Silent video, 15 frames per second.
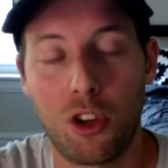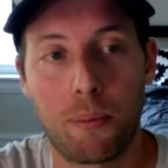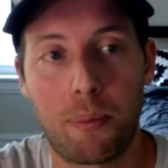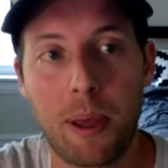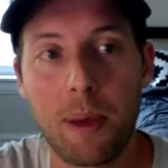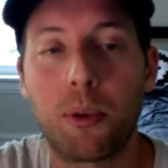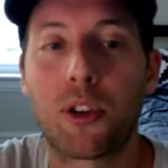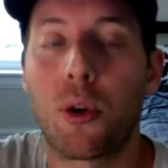
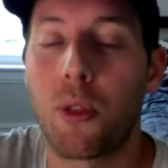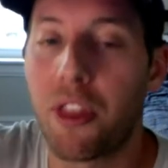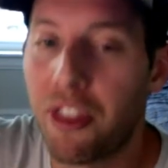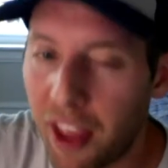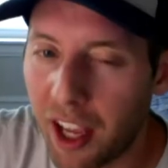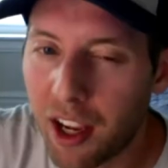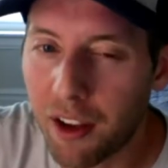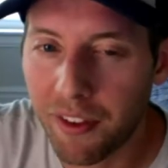people don't
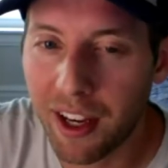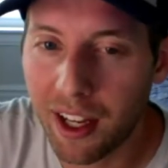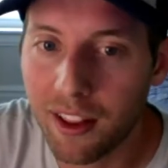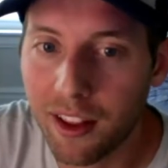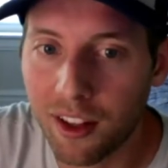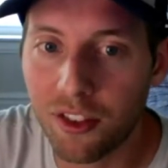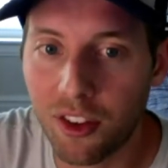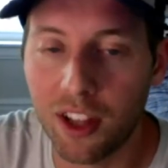think of it in
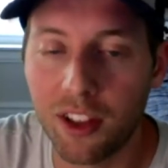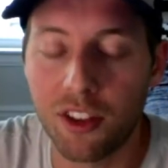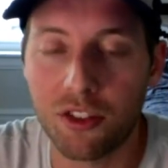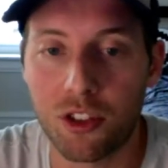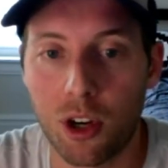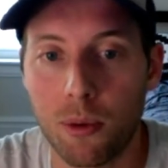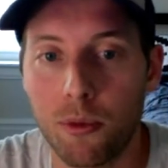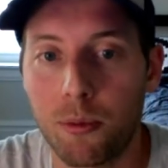this, in
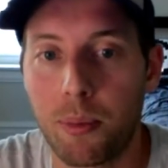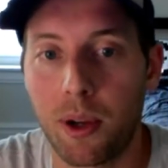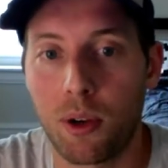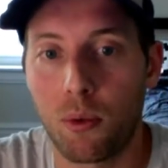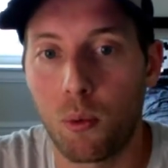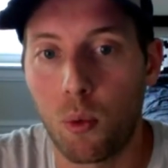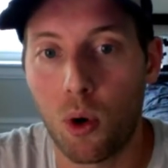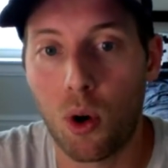these terms, but
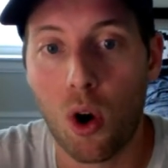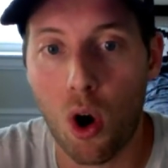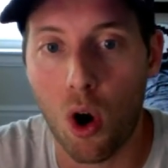we're